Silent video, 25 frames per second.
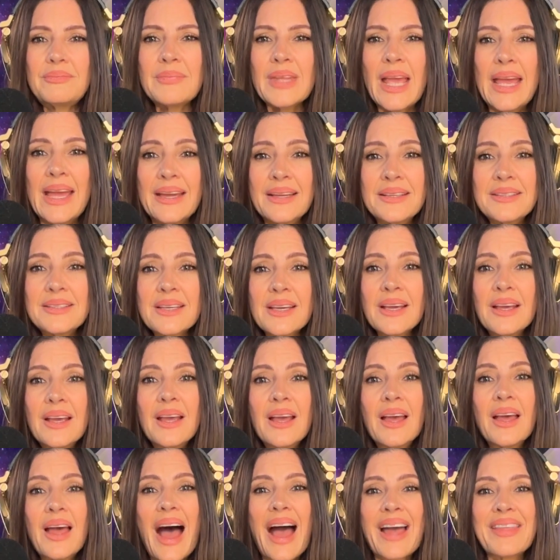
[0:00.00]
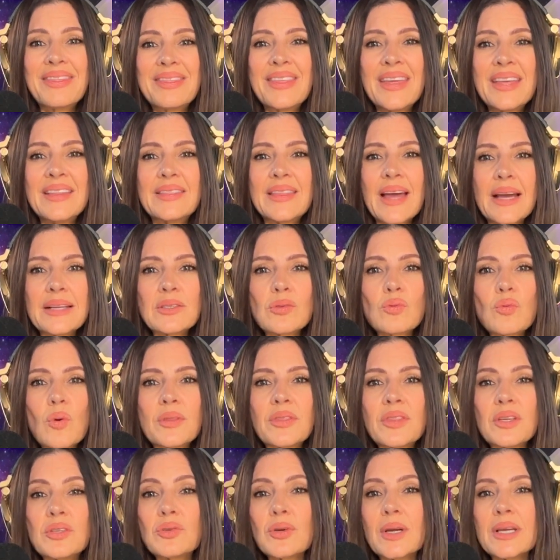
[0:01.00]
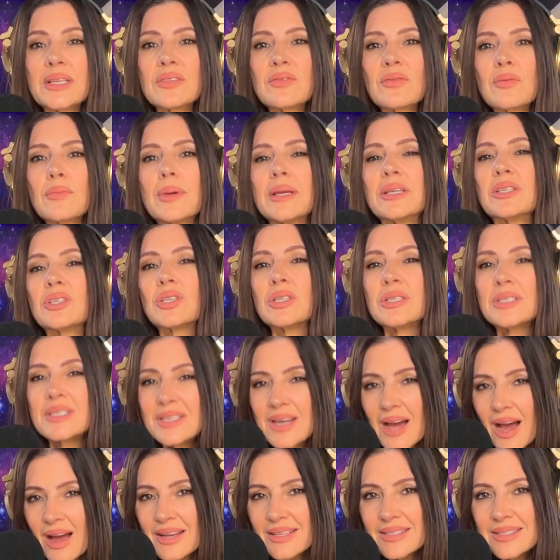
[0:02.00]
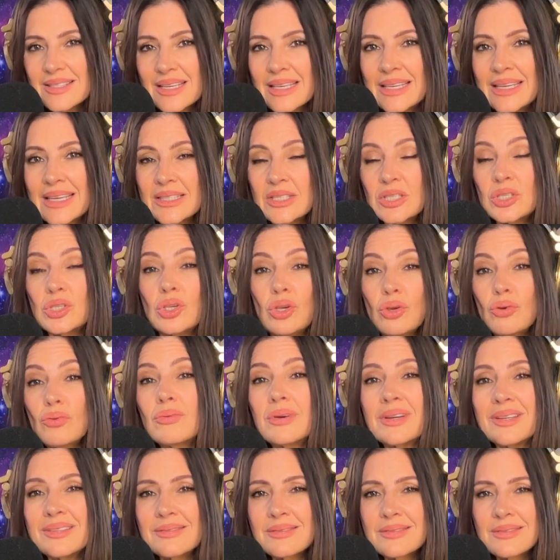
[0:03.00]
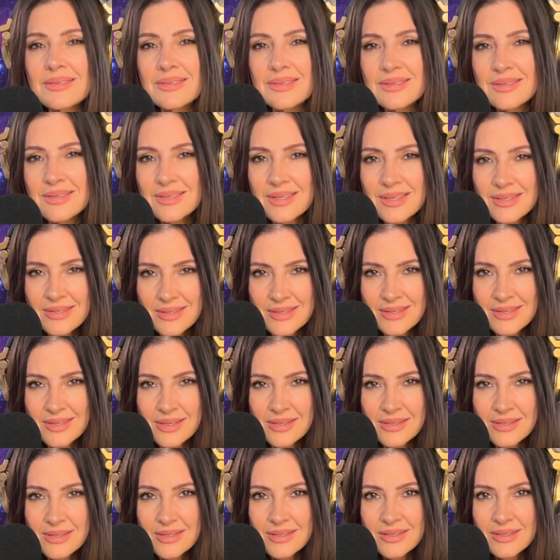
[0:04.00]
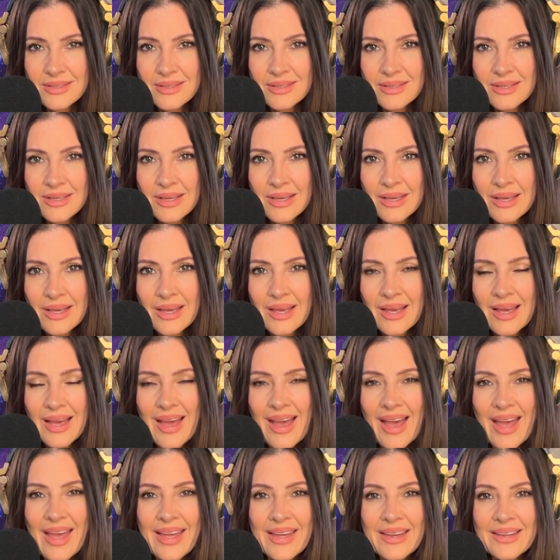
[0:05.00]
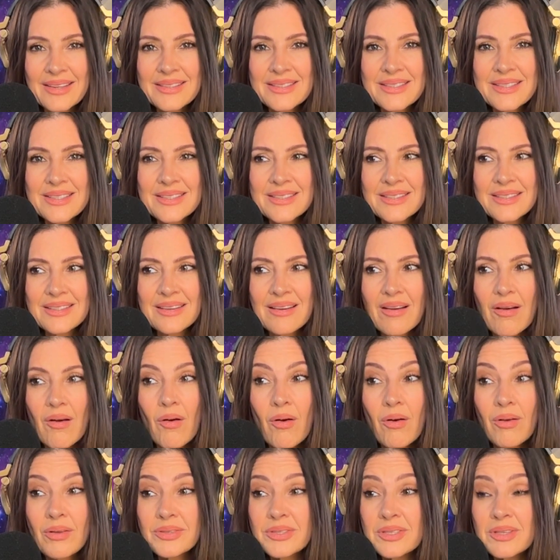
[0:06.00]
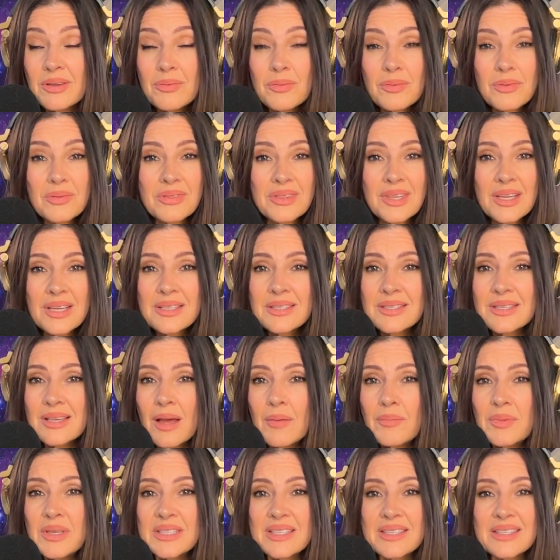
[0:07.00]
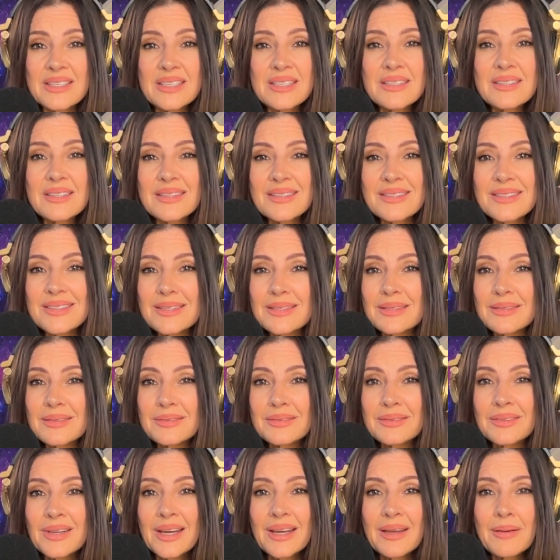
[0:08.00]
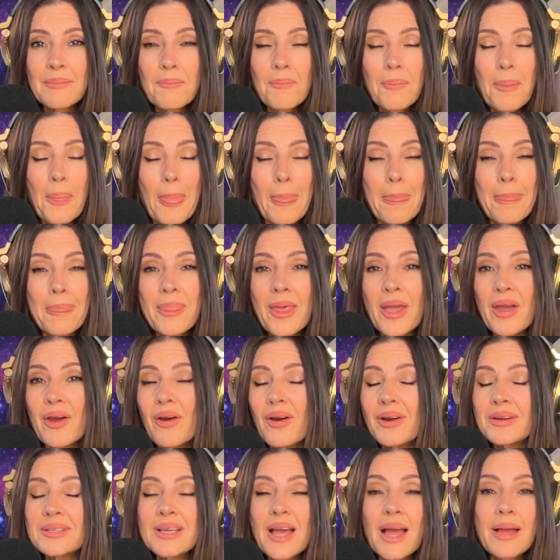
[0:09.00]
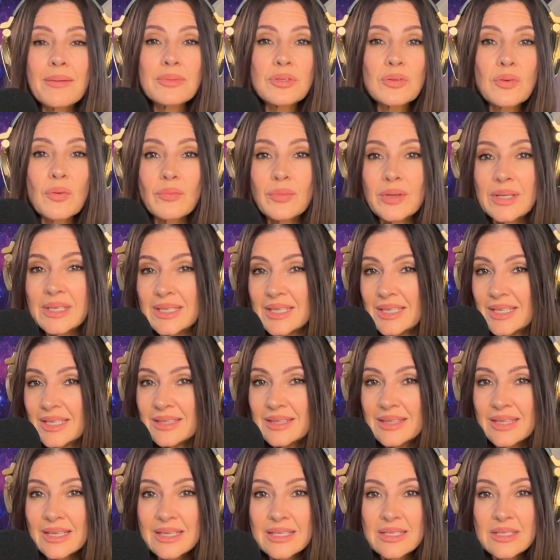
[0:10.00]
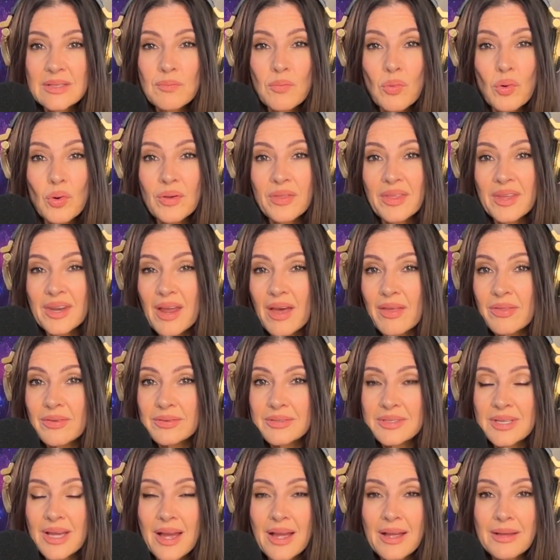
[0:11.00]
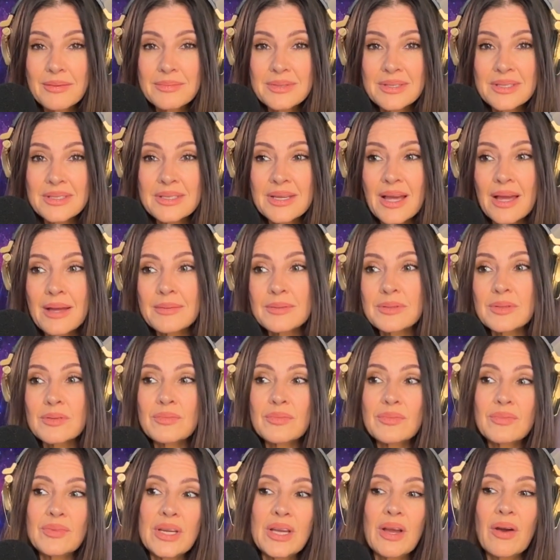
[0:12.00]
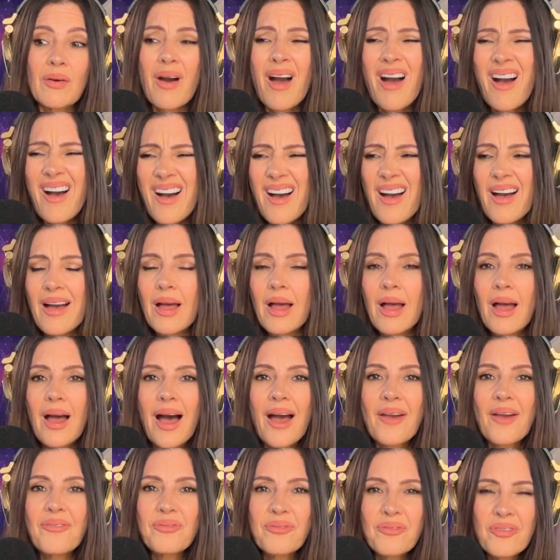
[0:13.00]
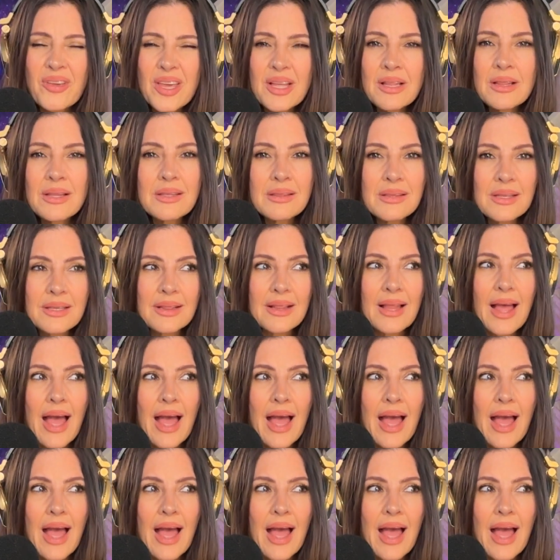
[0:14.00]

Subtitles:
And I think that's what the transformation does. It gets you consistent. And also things come in seasons, right? There are times when we need things more than other times, and times when we go, I feel a little